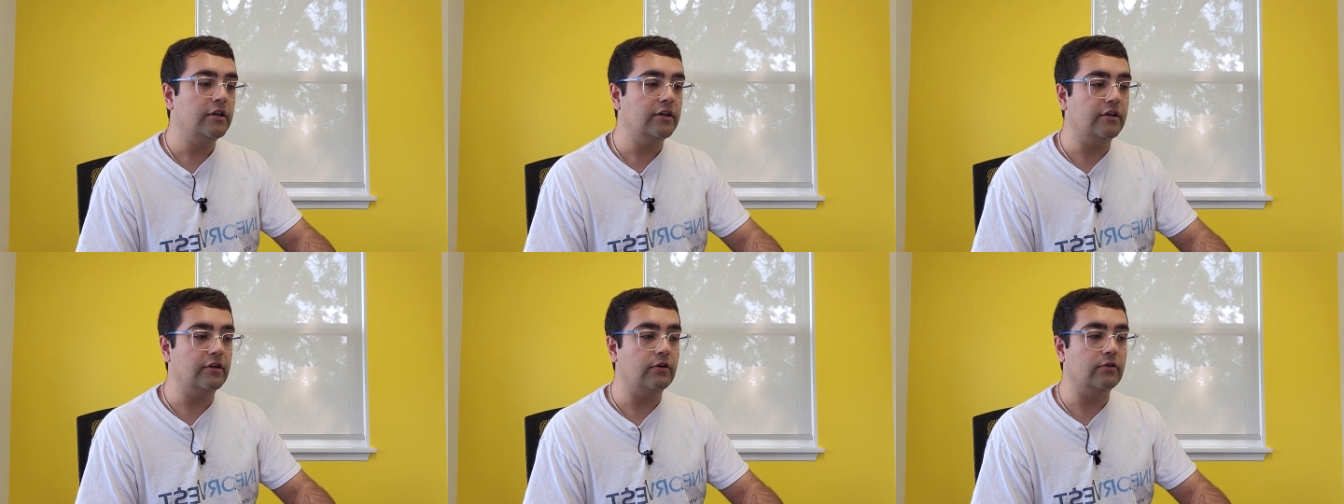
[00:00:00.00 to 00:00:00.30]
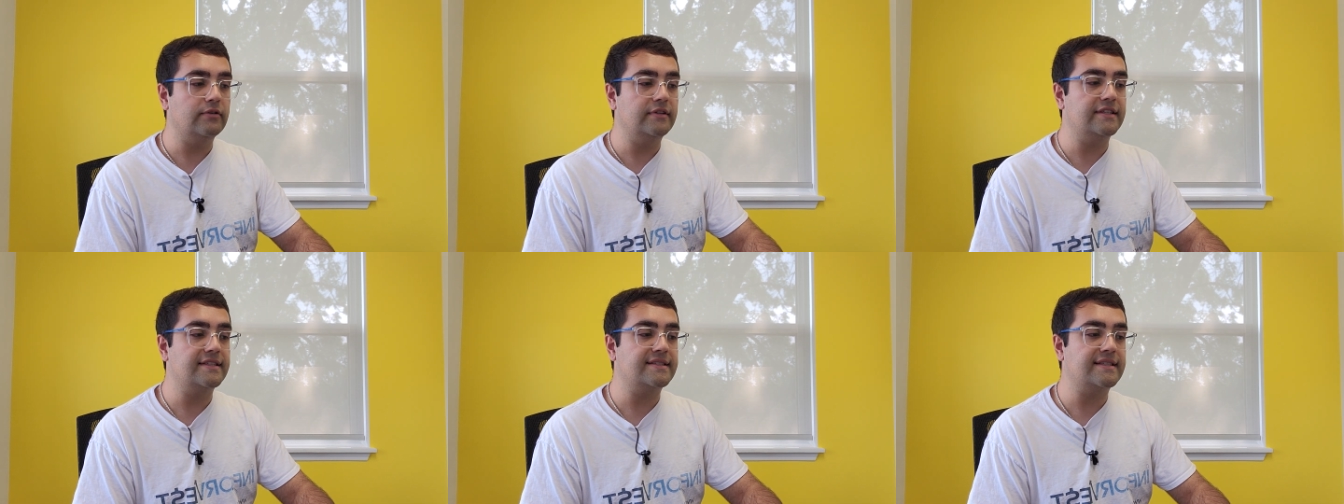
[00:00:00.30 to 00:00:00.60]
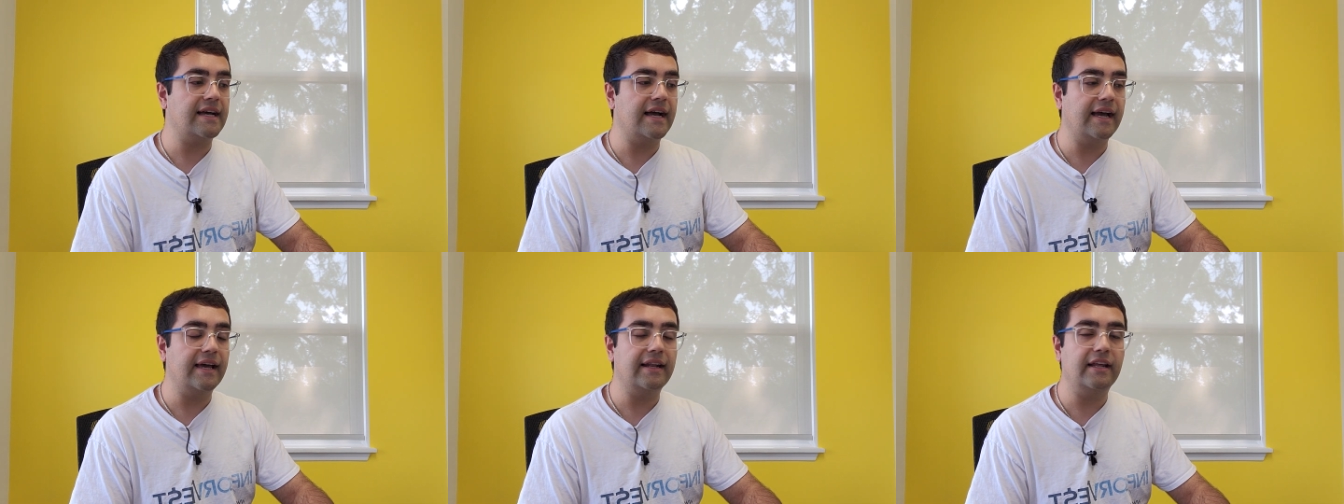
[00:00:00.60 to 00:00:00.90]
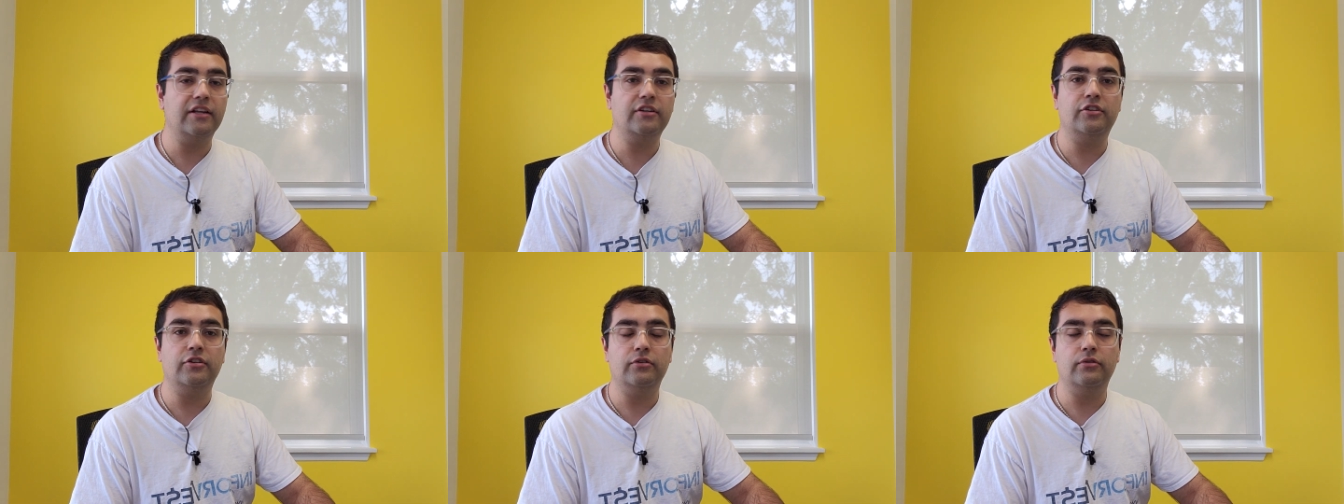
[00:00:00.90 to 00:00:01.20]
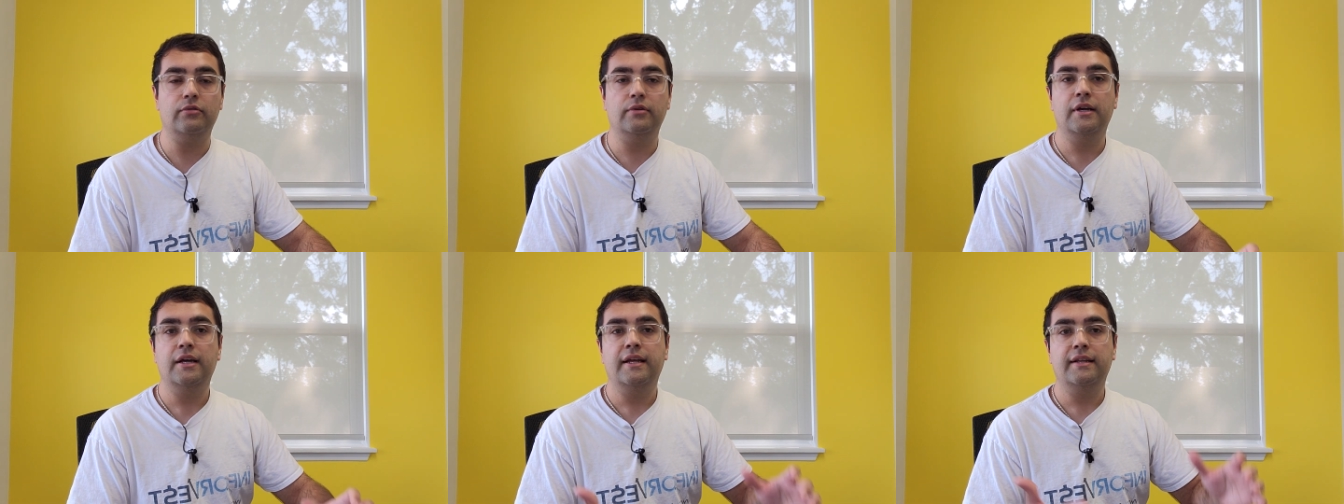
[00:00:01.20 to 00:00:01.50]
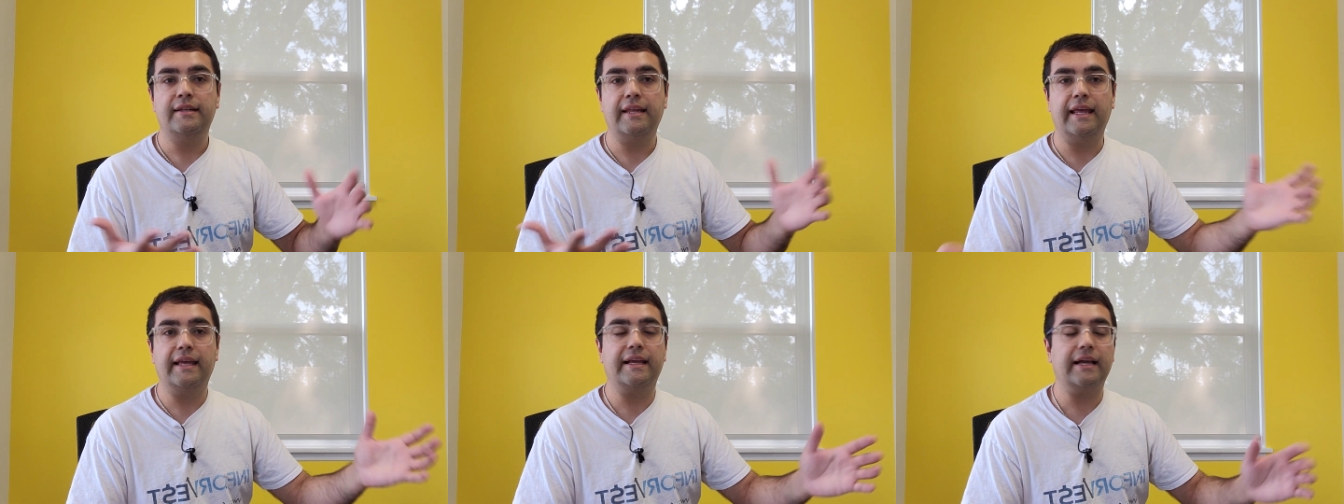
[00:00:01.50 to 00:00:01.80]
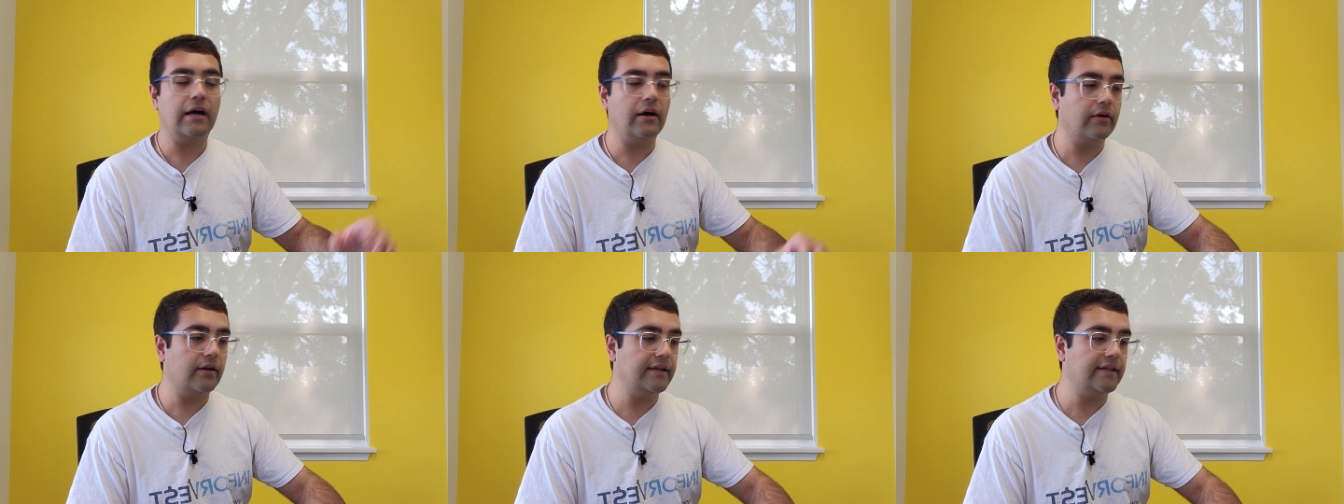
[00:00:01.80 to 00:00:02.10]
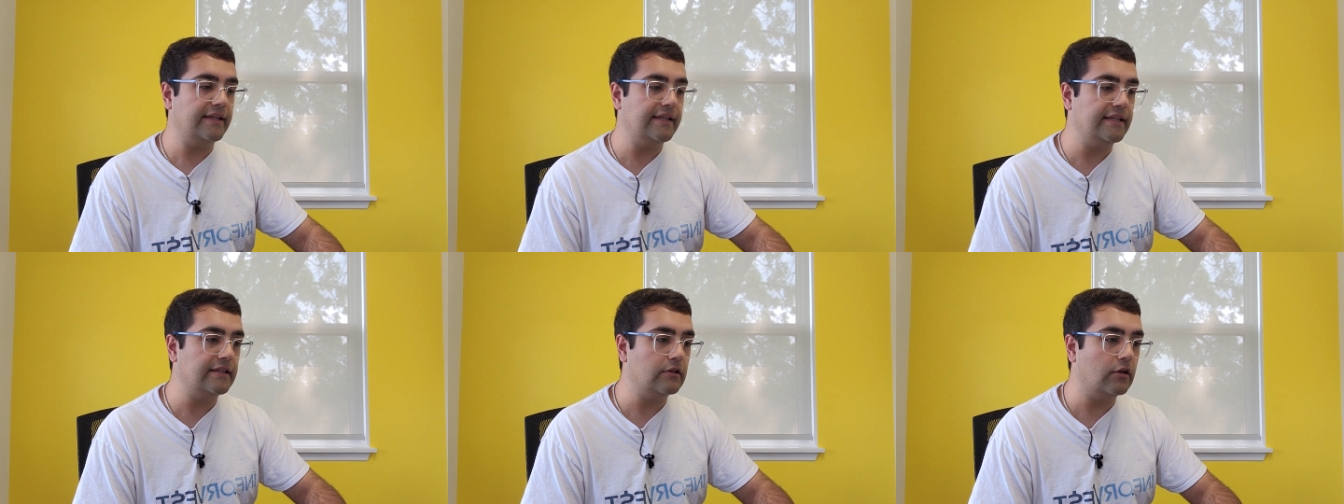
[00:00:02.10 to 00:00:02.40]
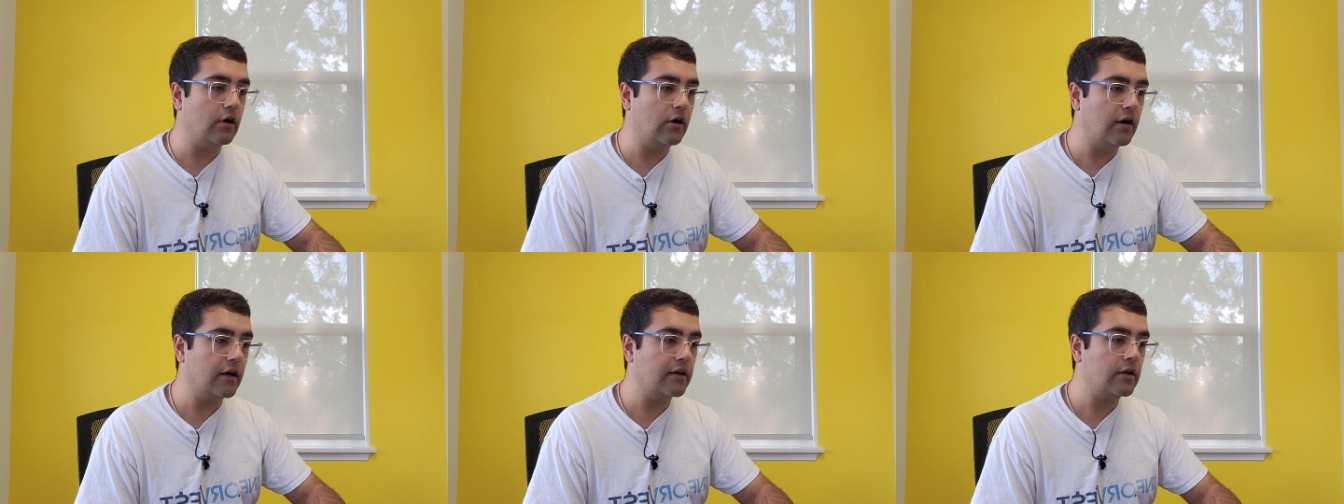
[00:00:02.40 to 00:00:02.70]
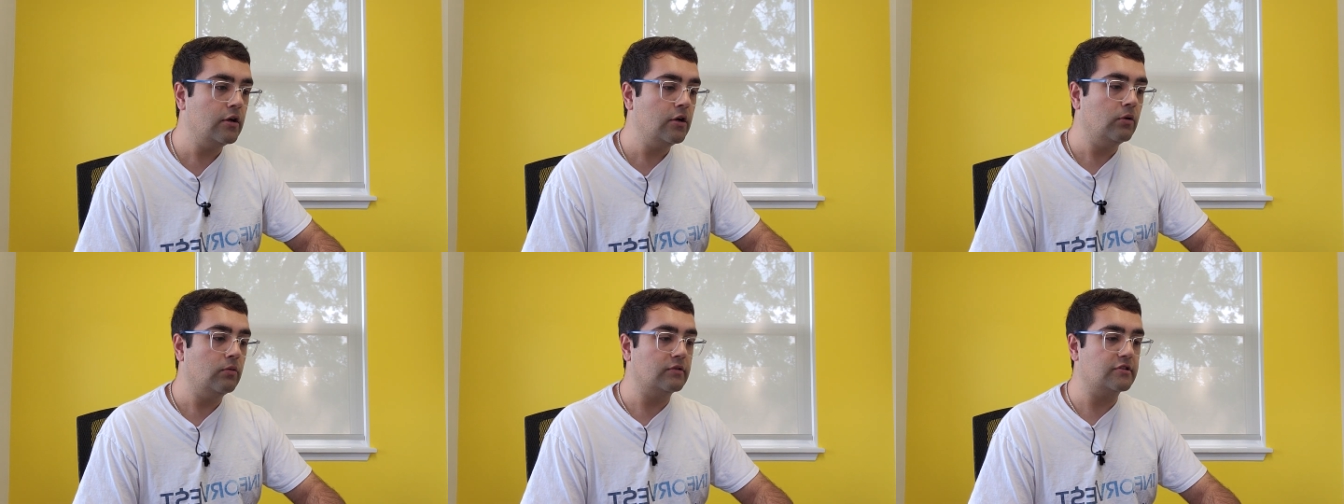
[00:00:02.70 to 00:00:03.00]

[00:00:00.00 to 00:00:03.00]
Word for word: you know, who decided to take out a HELOC,